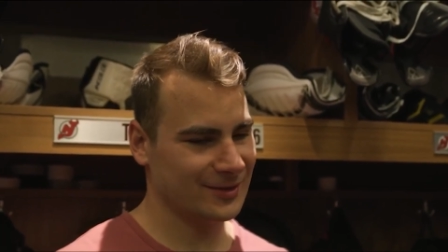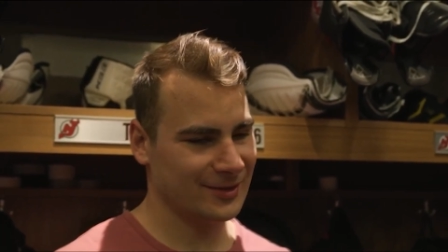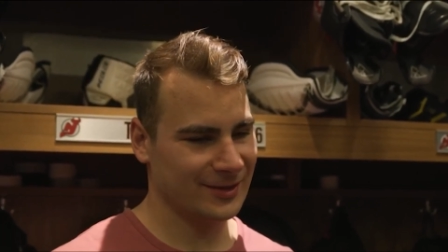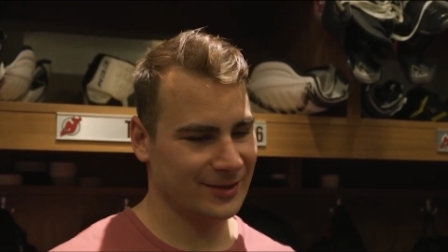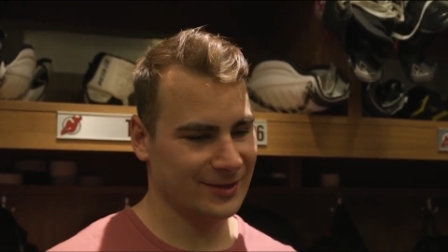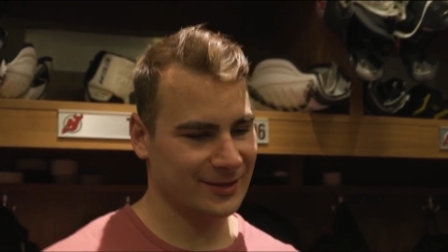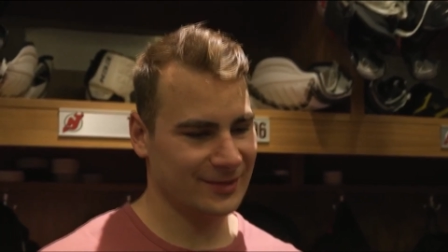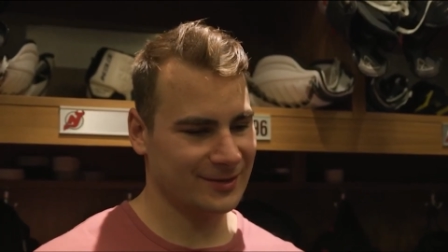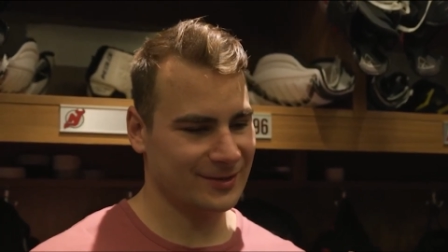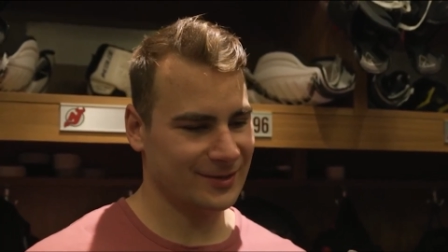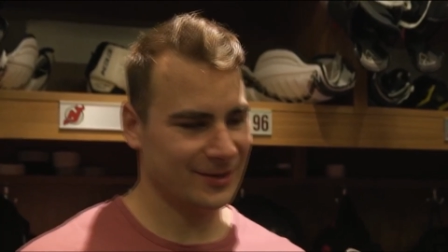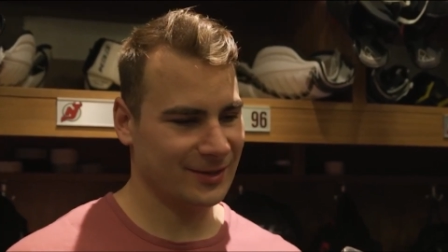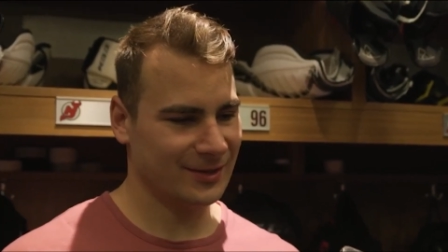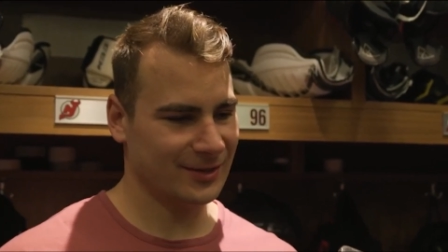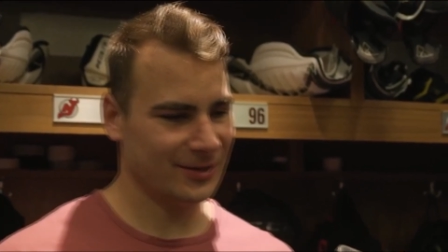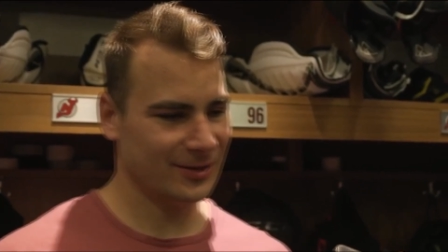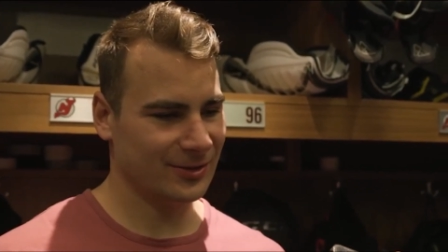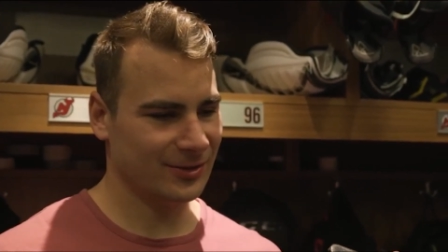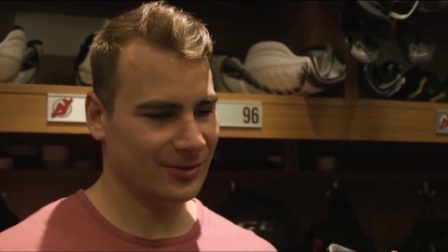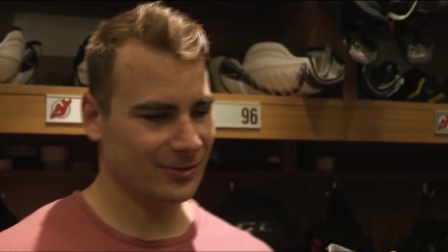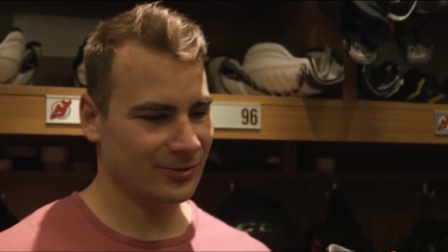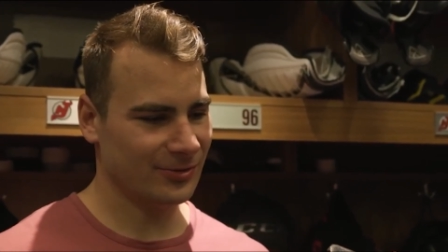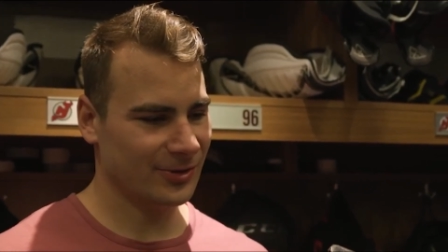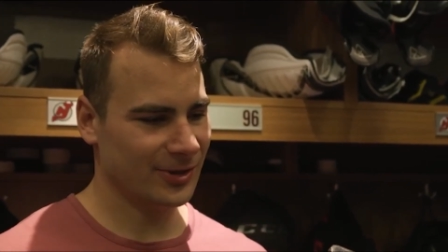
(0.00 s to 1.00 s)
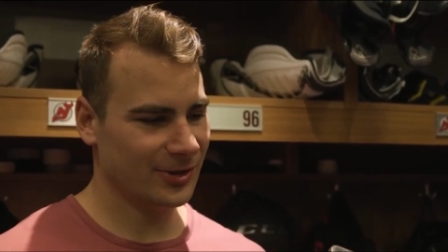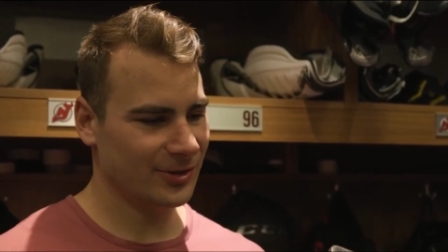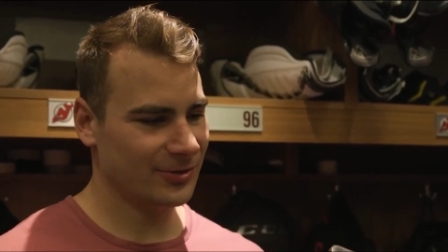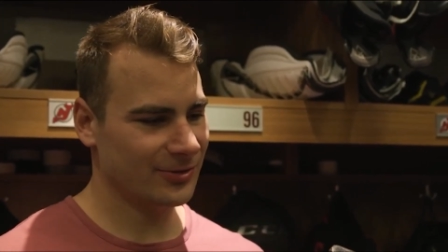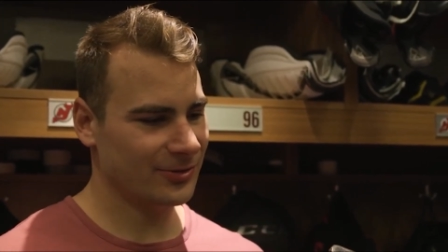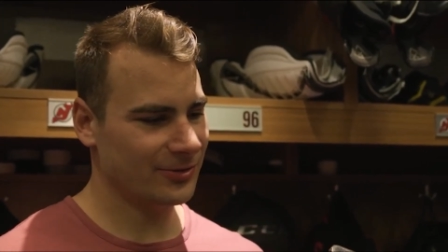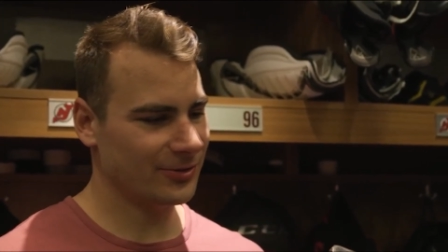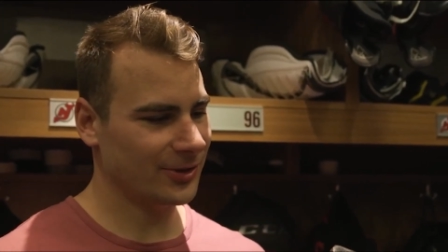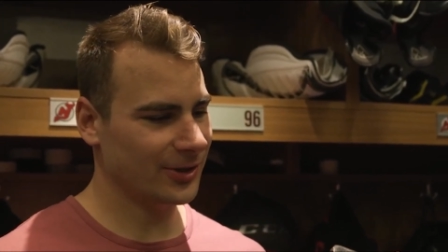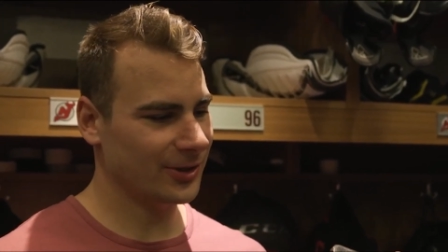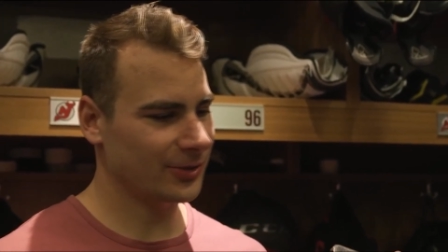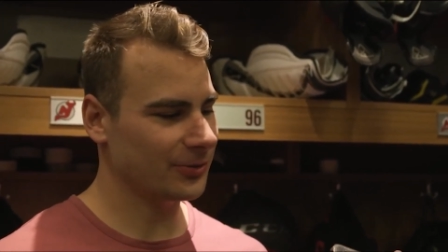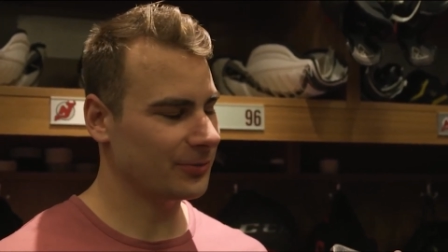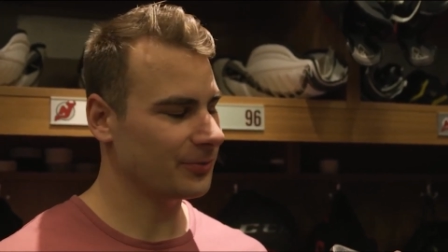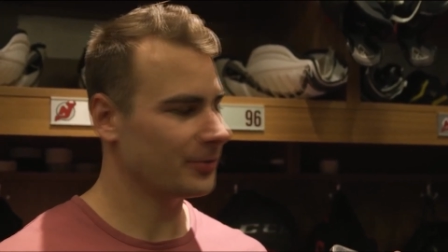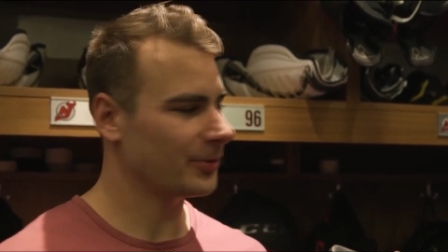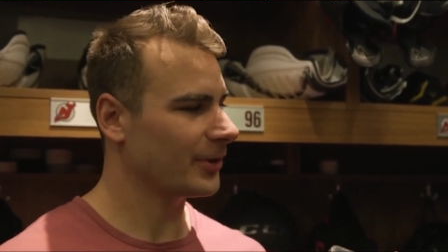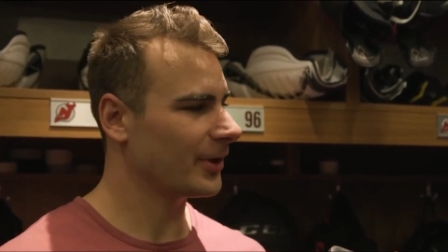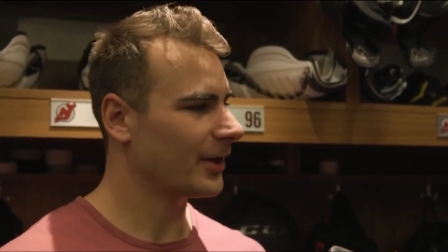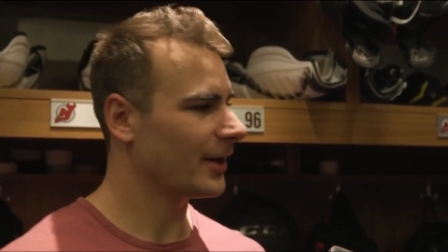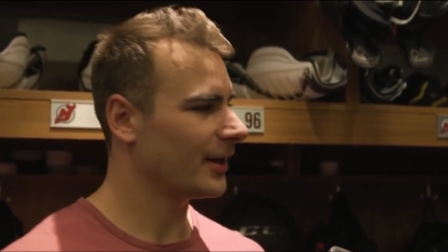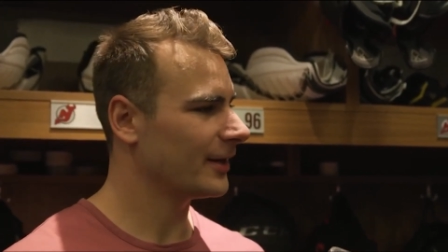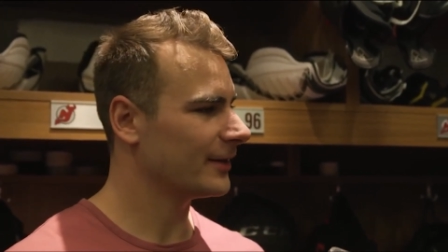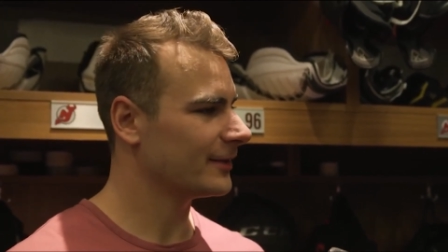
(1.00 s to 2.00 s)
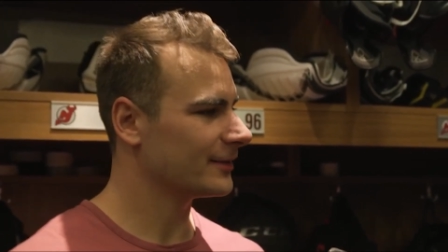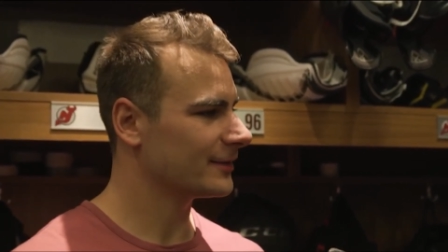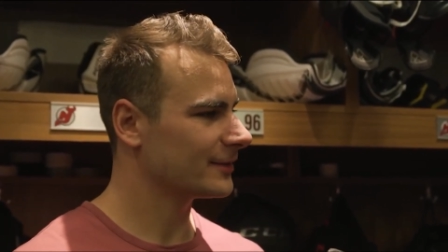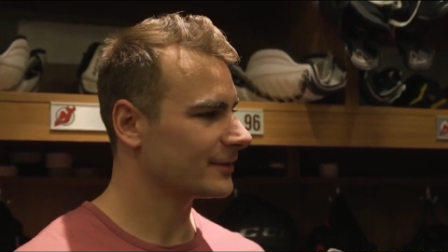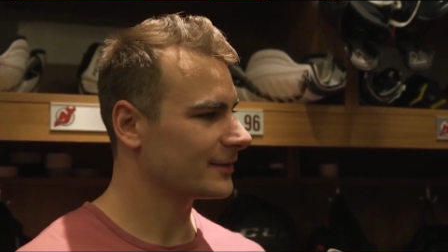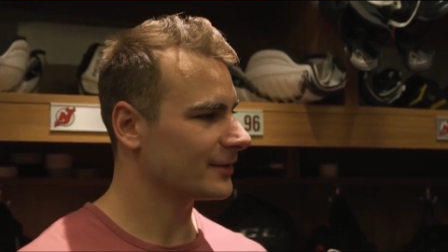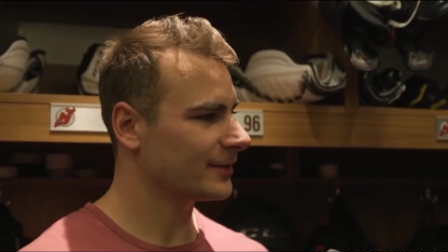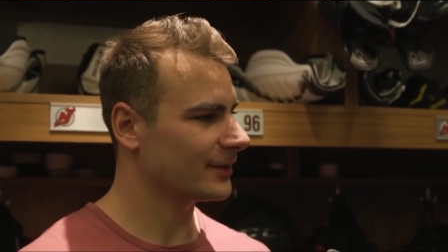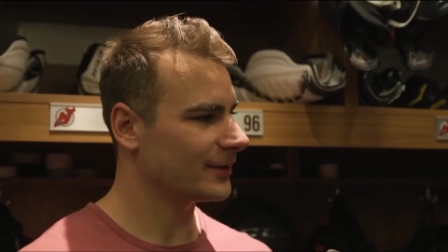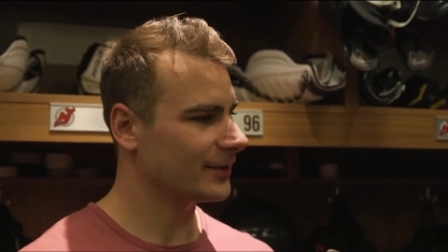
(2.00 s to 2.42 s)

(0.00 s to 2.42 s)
and like I said, you know, great great group of guys,